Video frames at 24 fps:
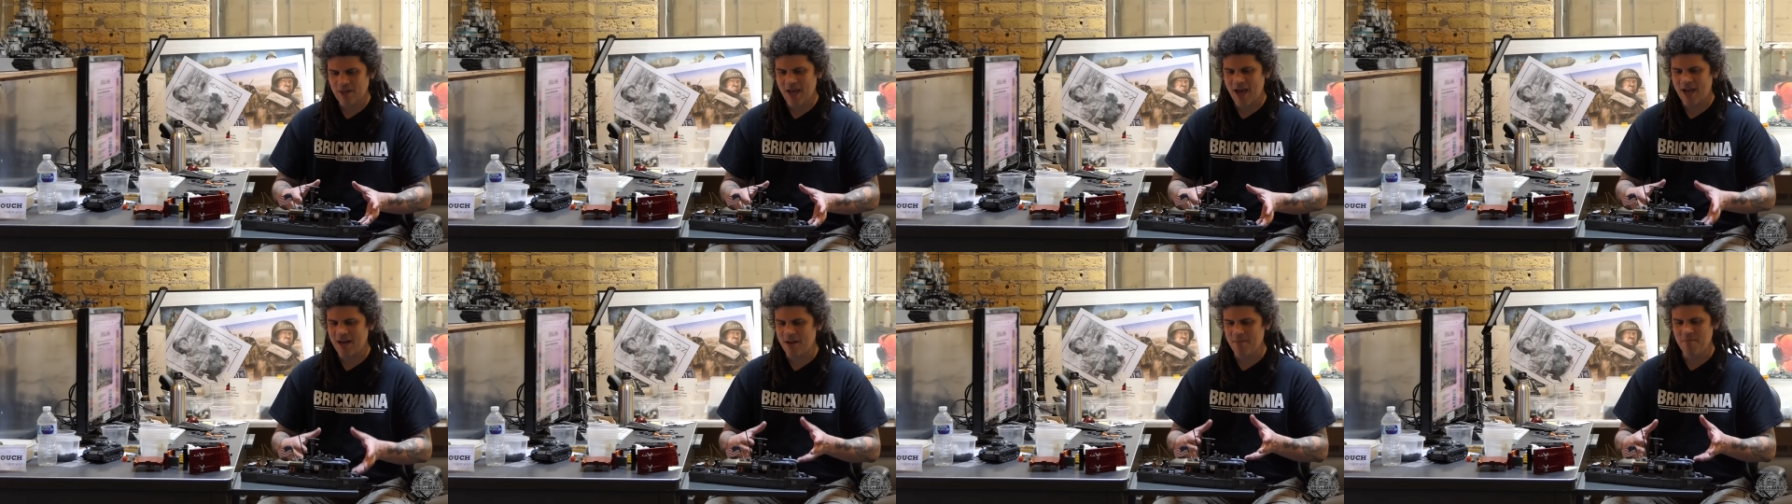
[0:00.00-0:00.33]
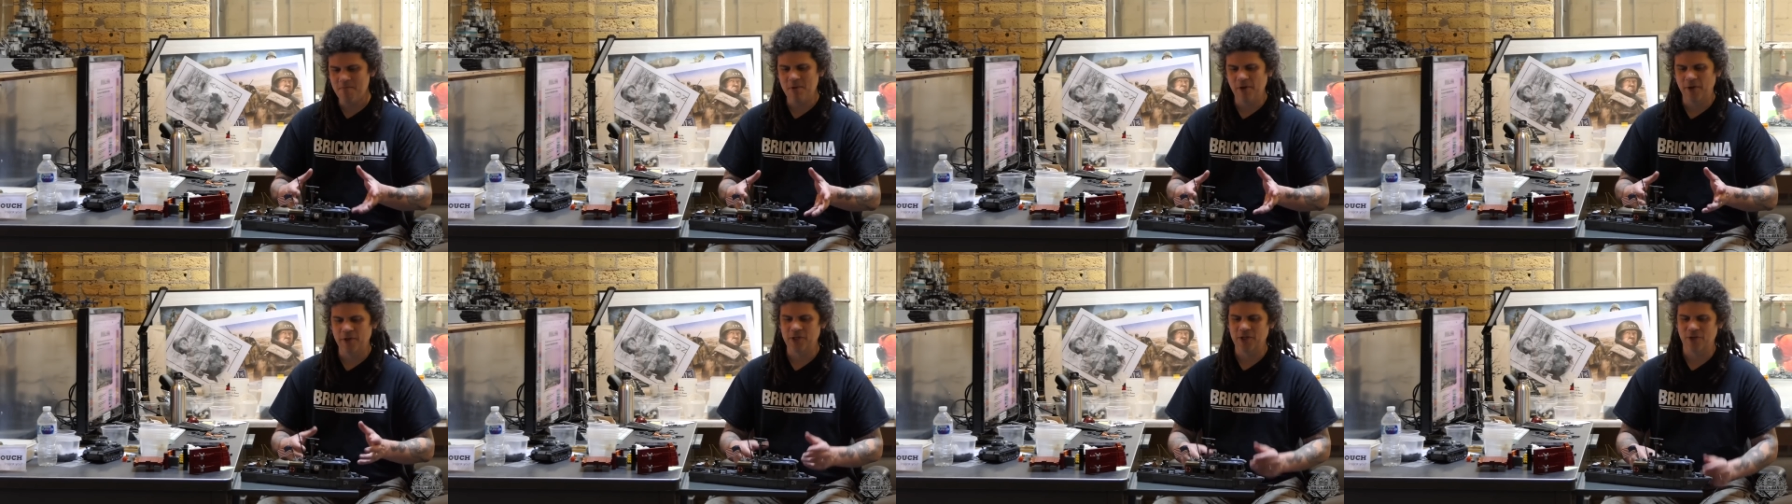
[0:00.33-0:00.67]
that
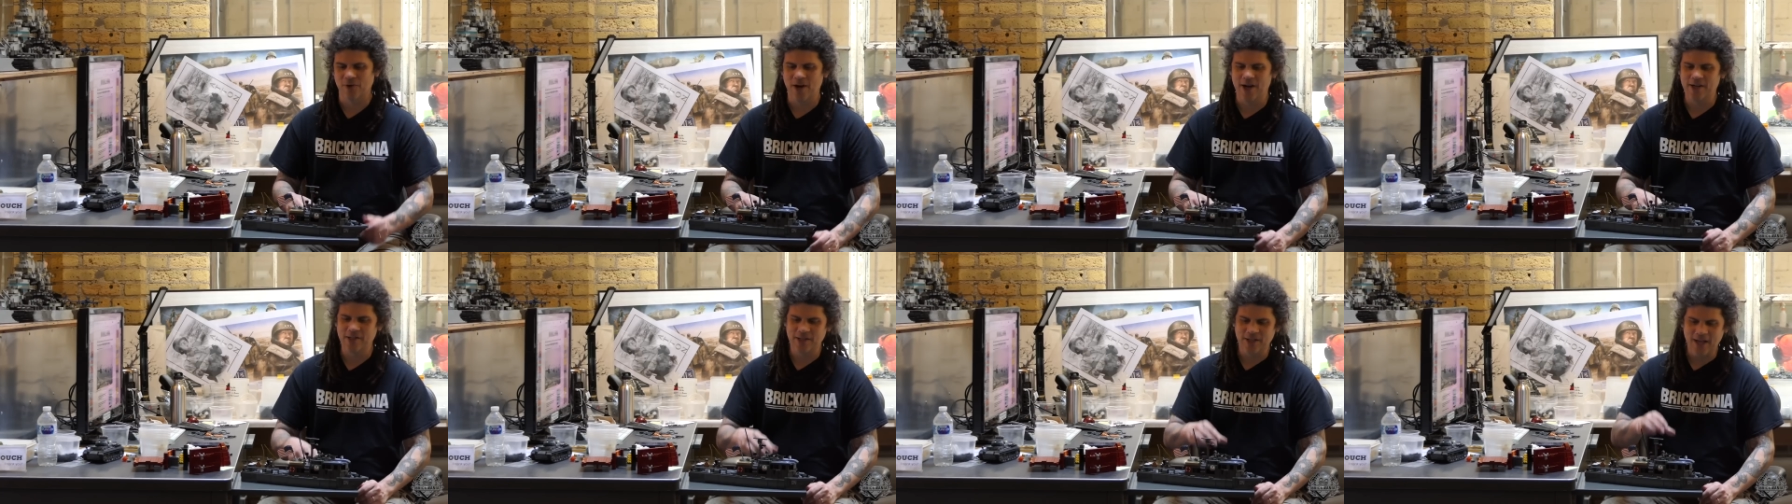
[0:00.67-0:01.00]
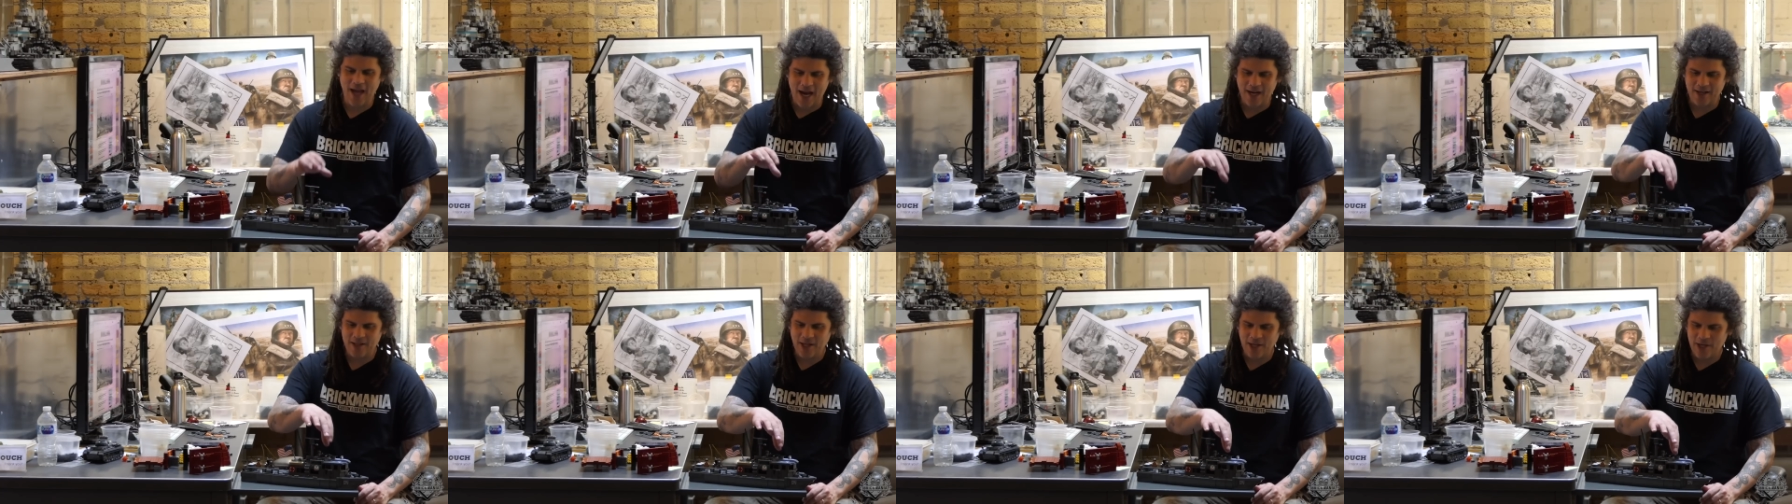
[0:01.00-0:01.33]
and militarized it,
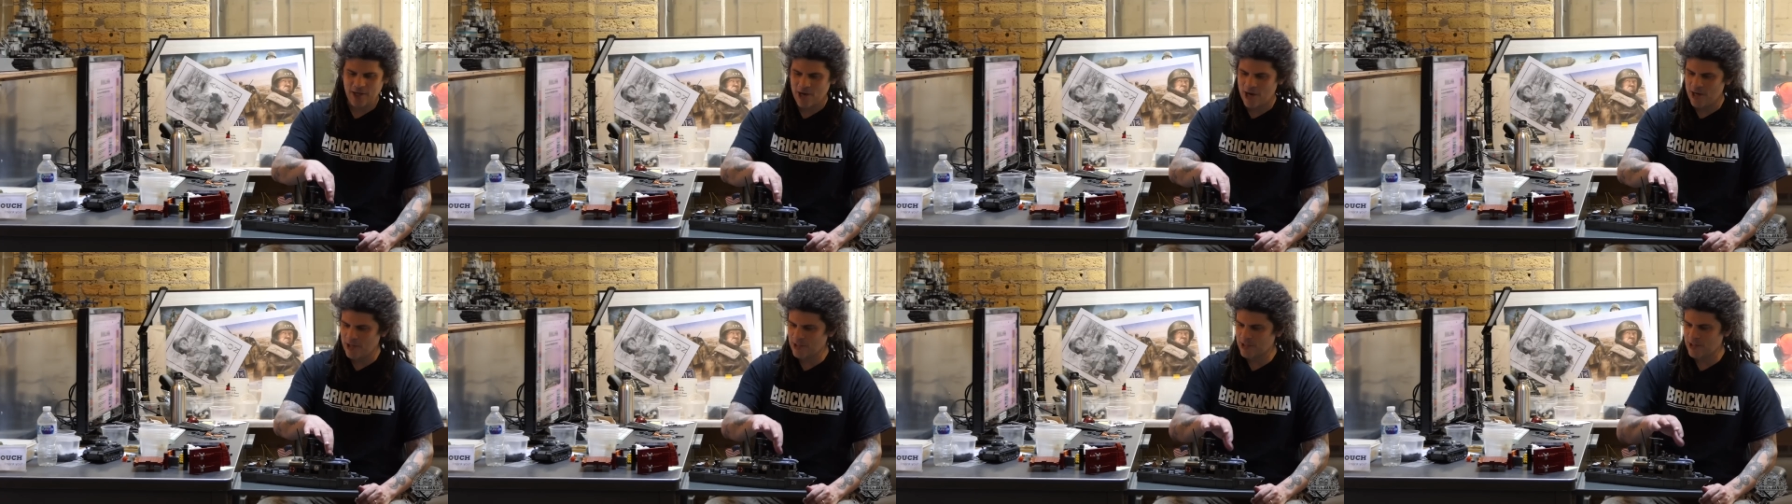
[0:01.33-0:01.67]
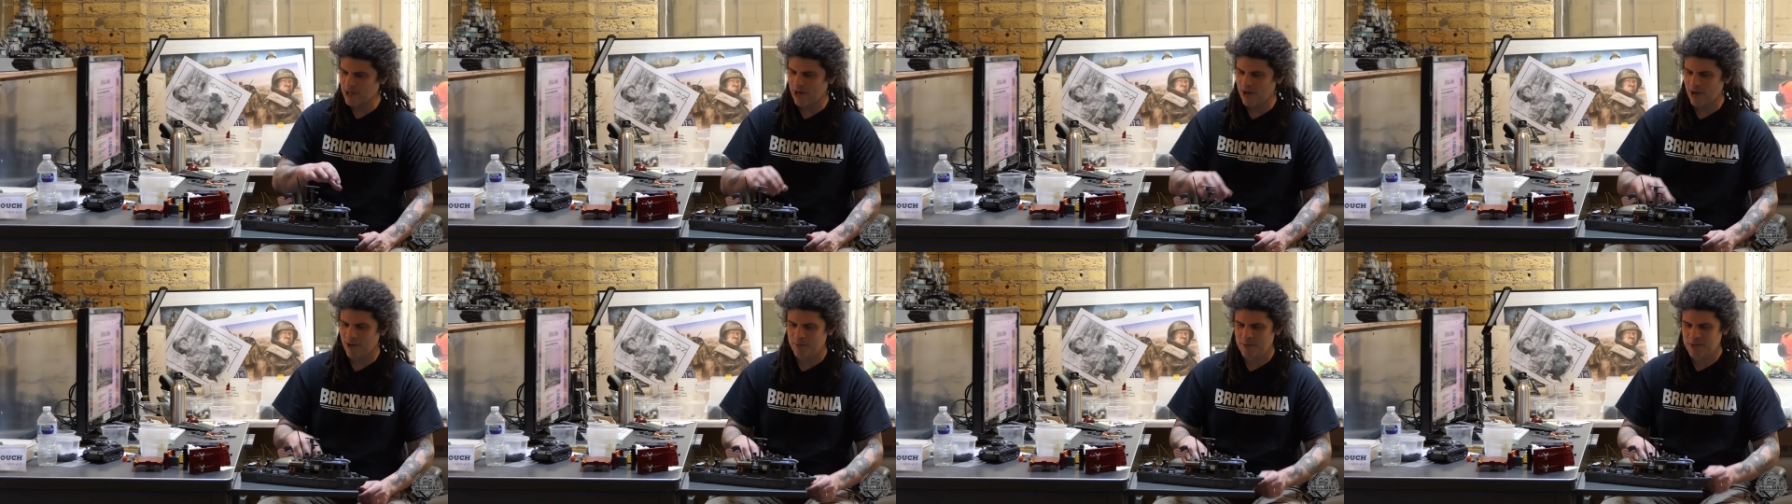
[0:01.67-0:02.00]
added the gun
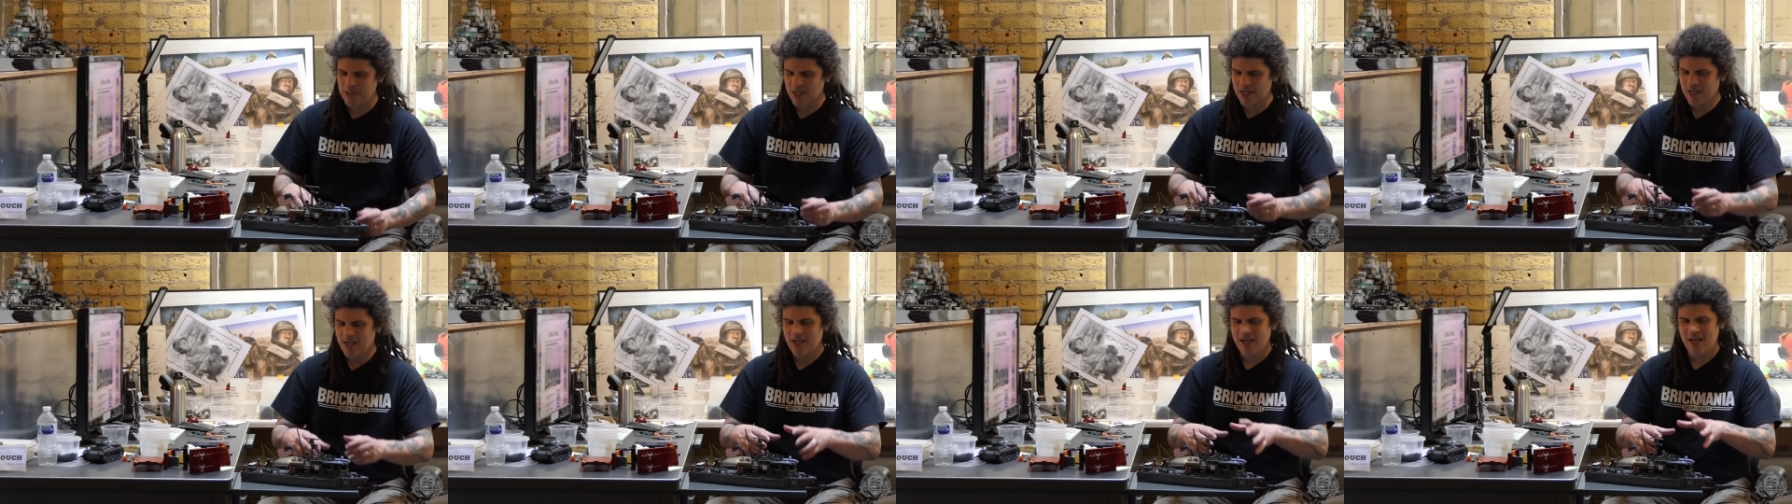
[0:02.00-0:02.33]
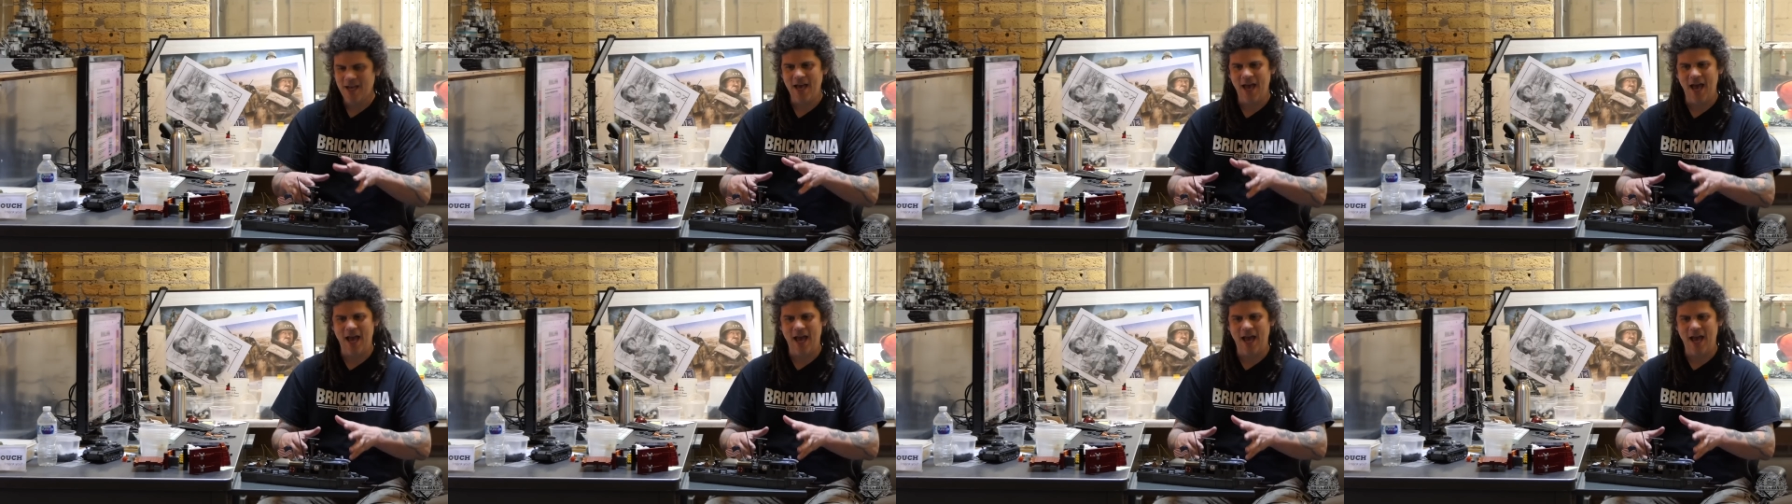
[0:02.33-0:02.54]
tubs, mm-hmm.